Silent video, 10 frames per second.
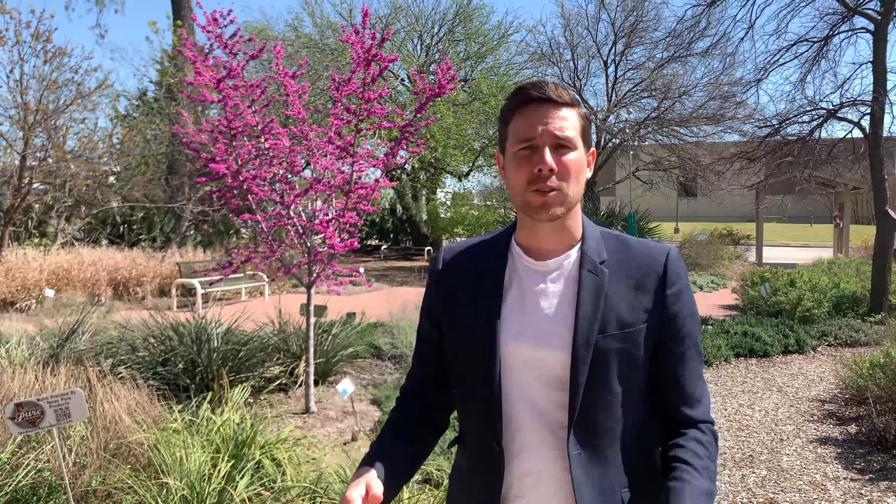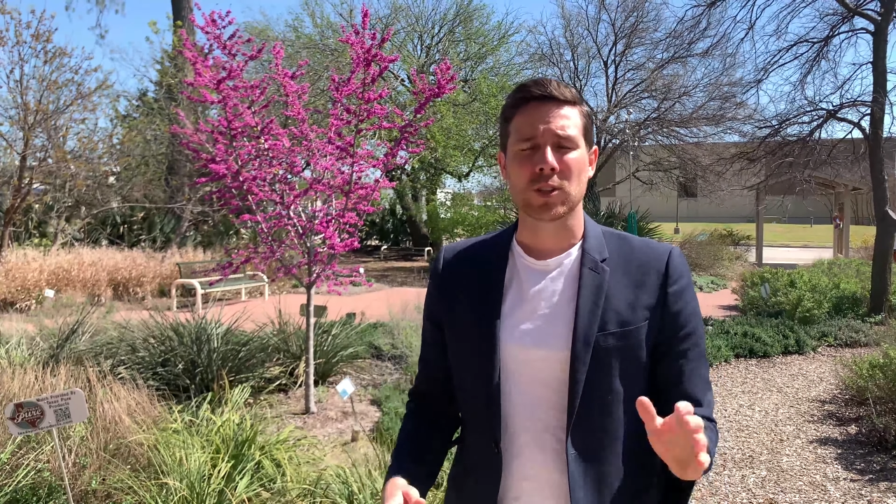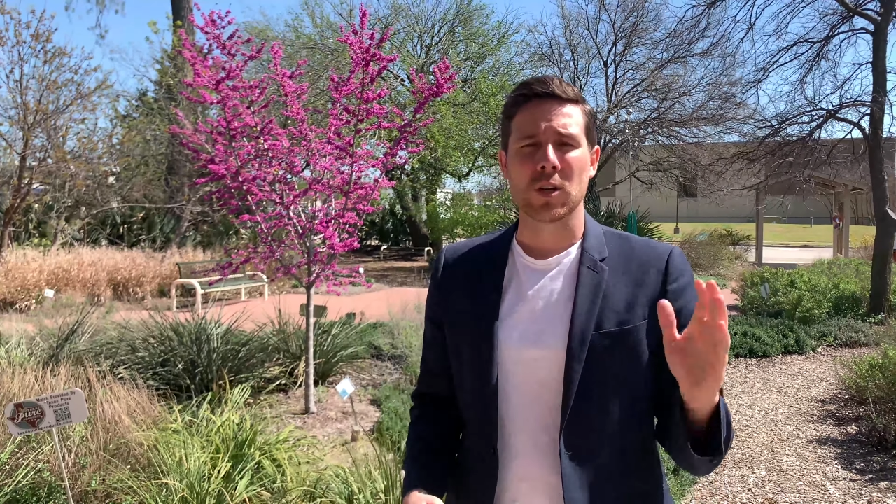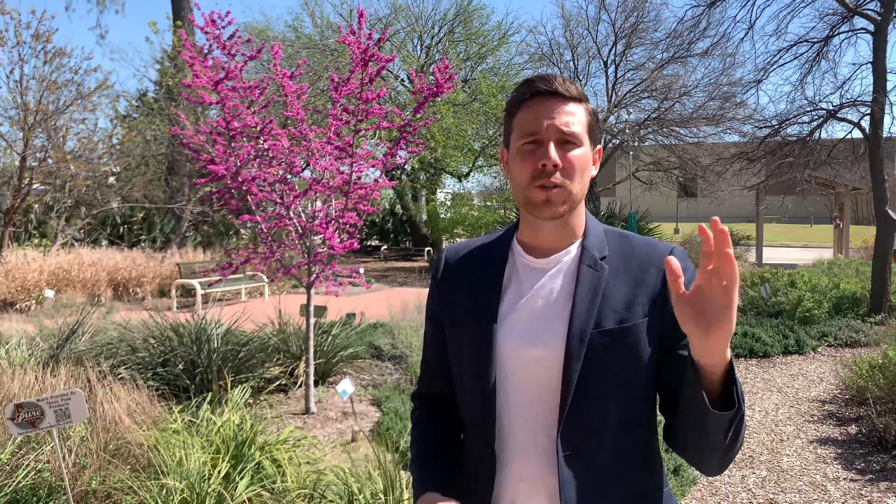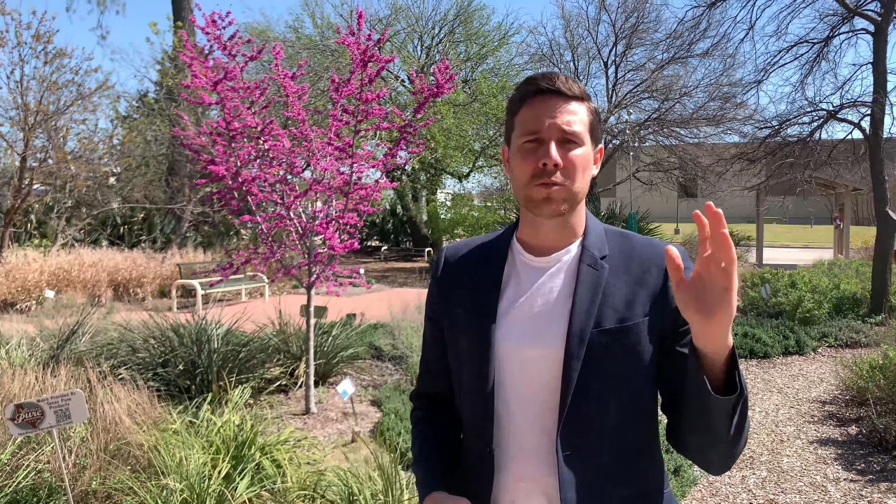
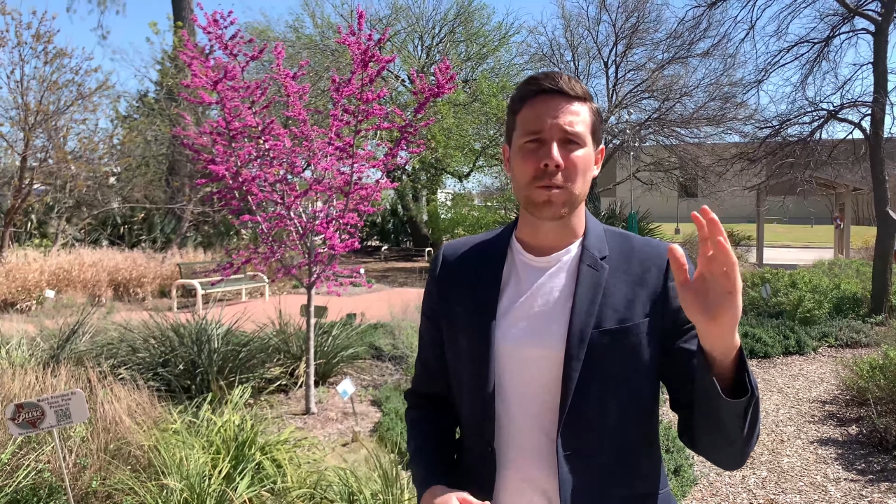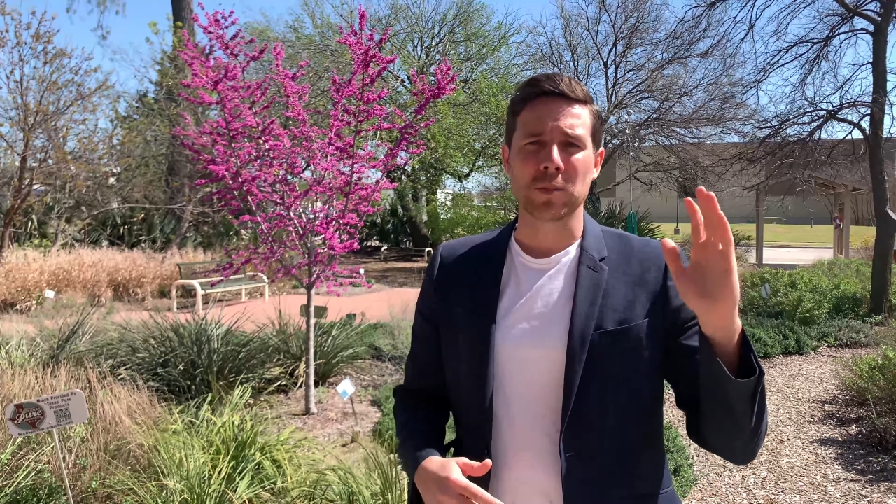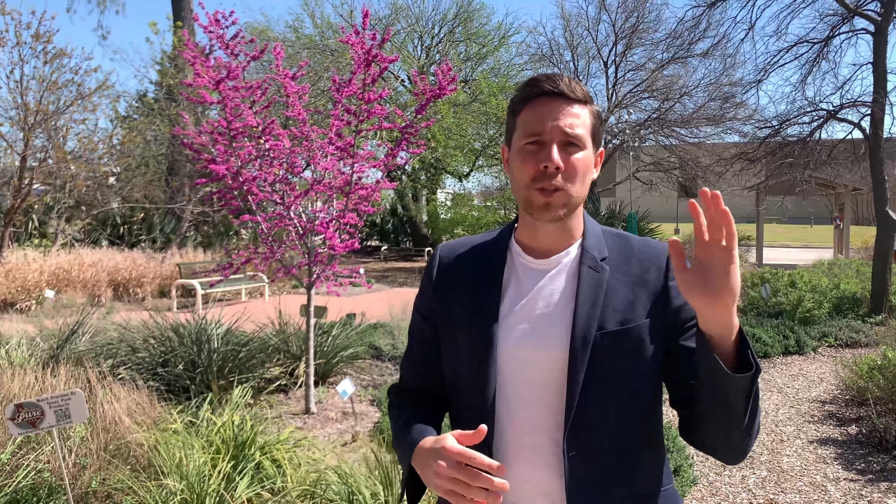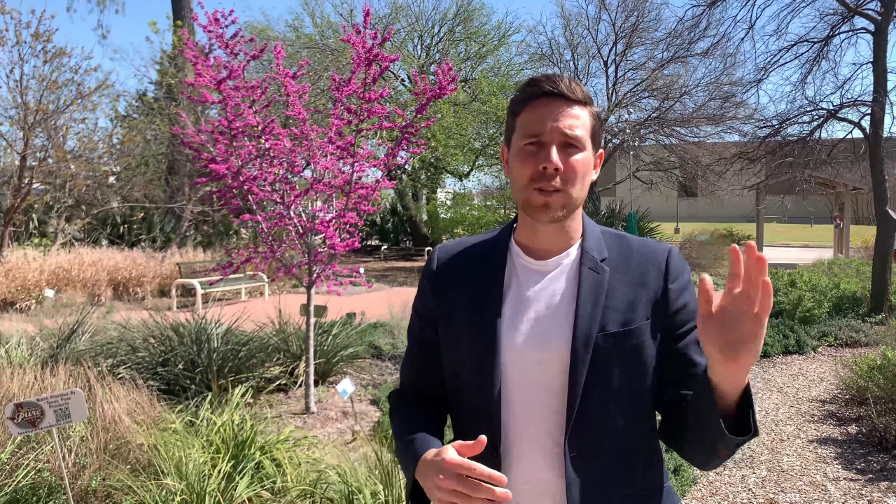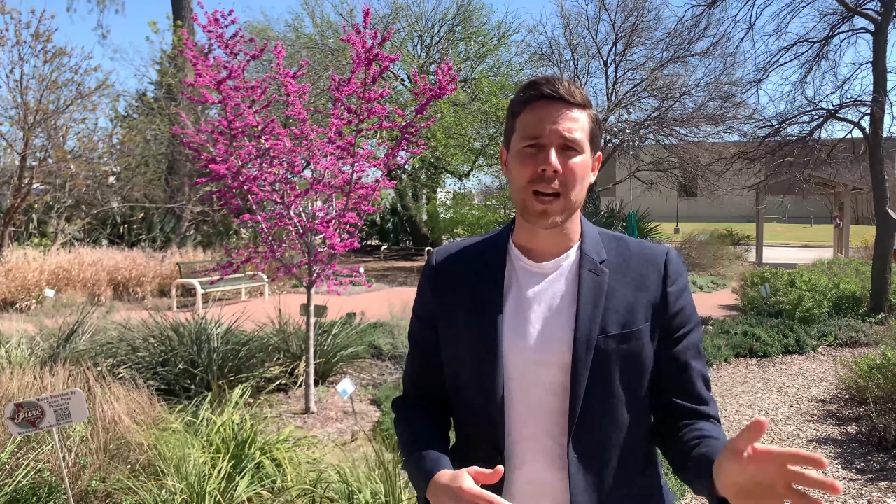So from
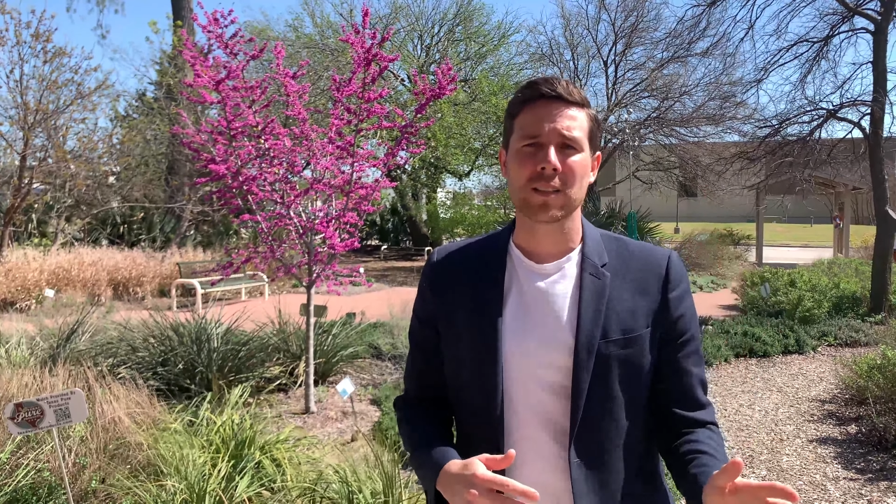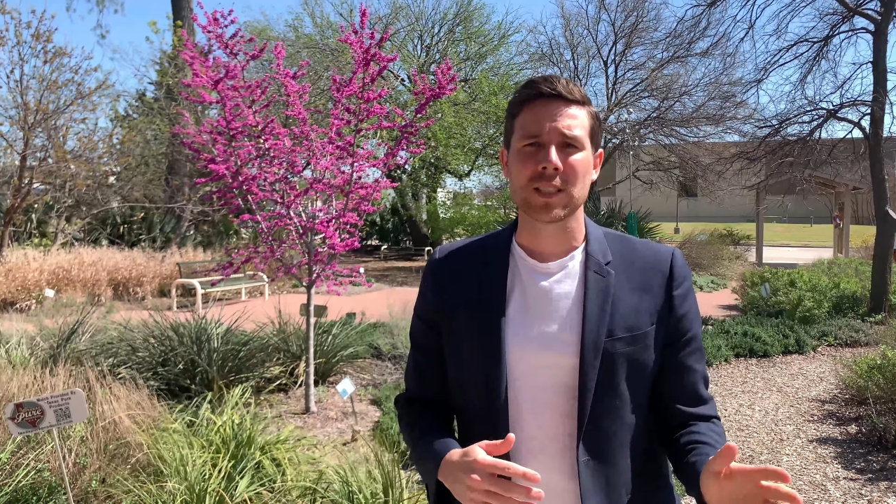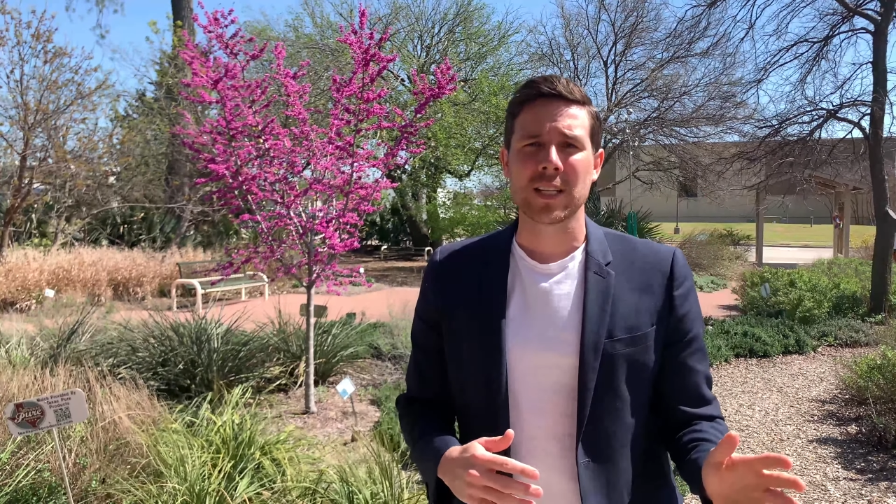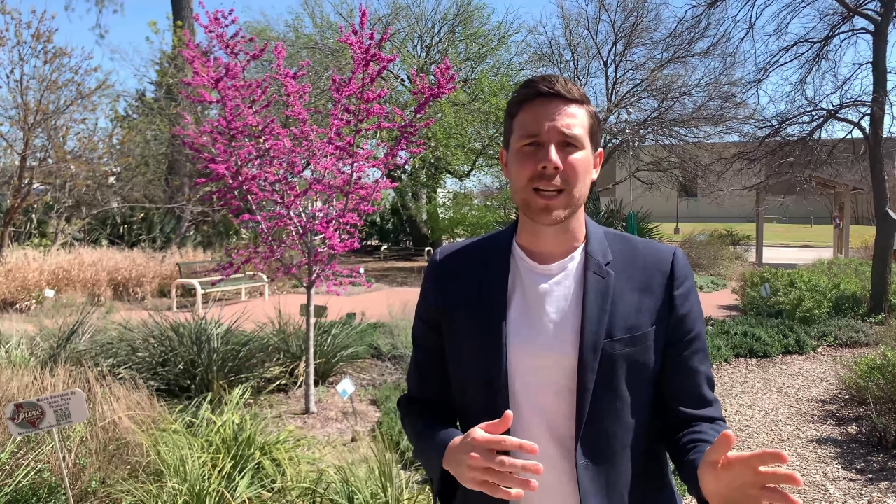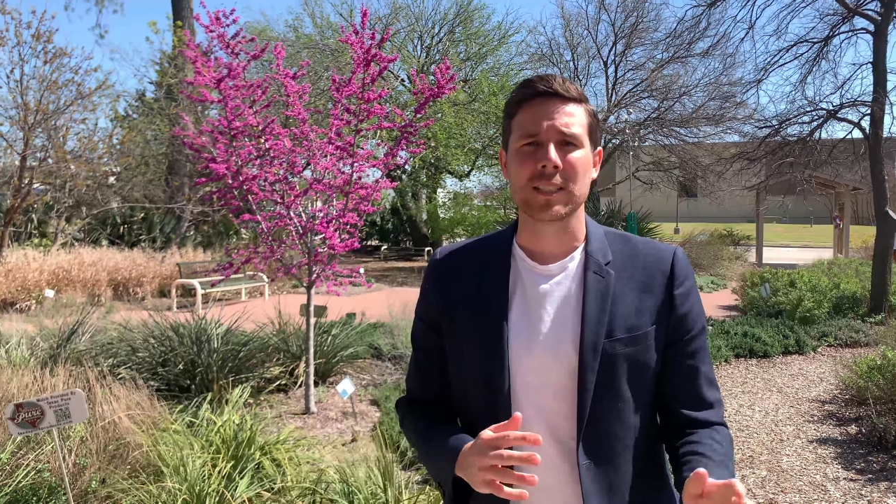
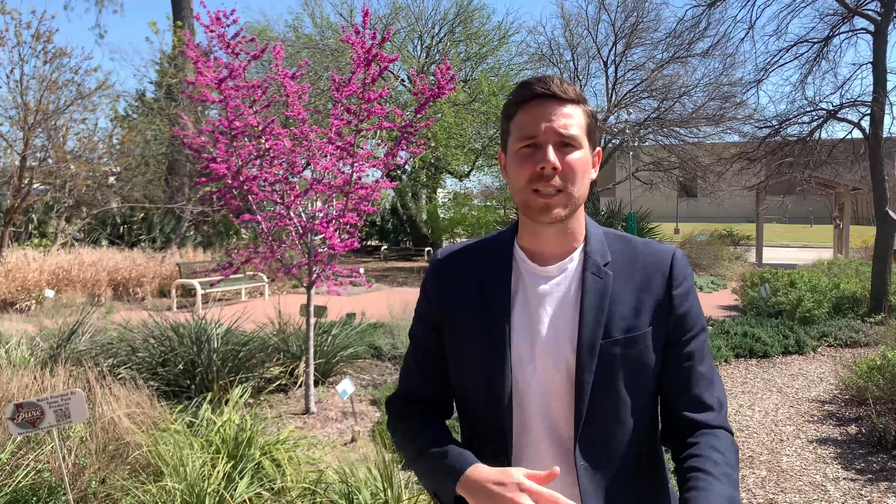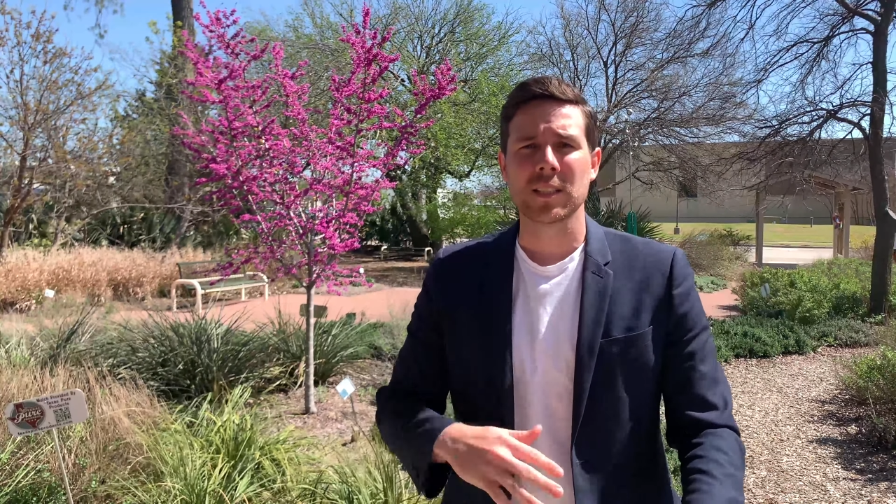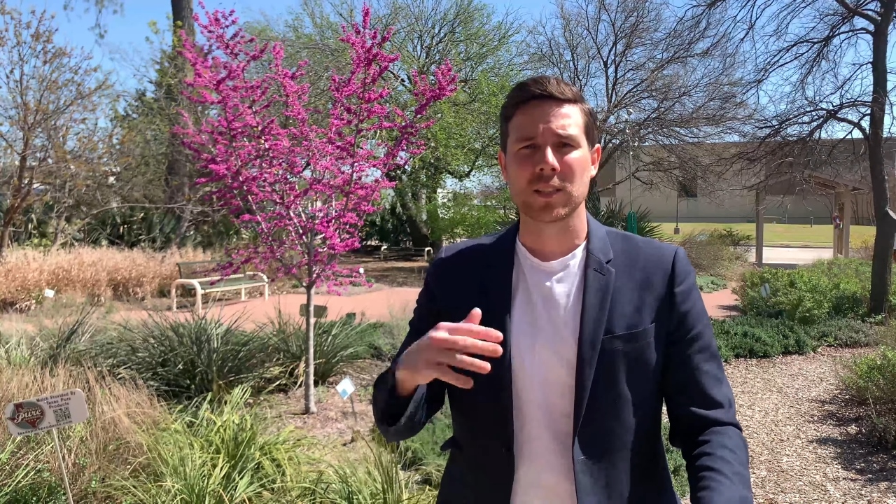2019